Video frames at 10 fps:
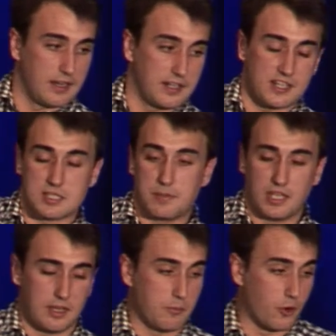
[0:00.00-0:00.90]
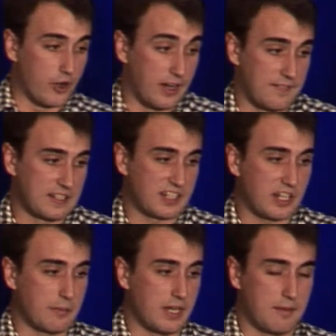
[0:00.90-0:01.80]
guest VM or the
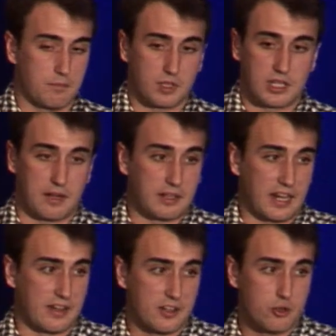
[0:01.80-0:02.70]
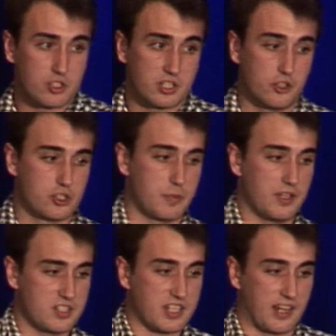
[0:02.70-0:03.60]
attacker VM can use huge
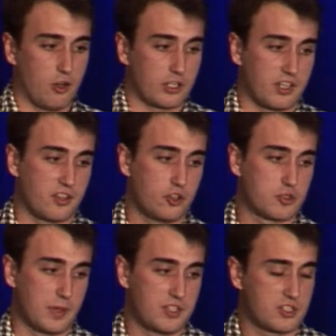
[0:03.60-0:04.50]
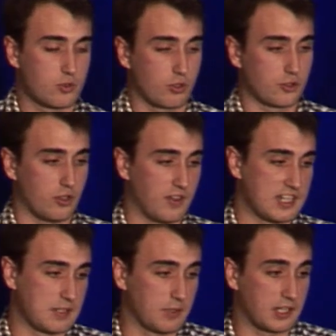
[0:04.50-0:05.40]
pages, can allocate huge pages to control the
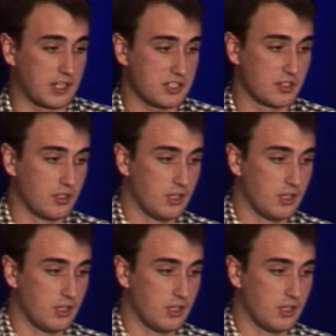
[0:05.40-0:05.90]
last level cache.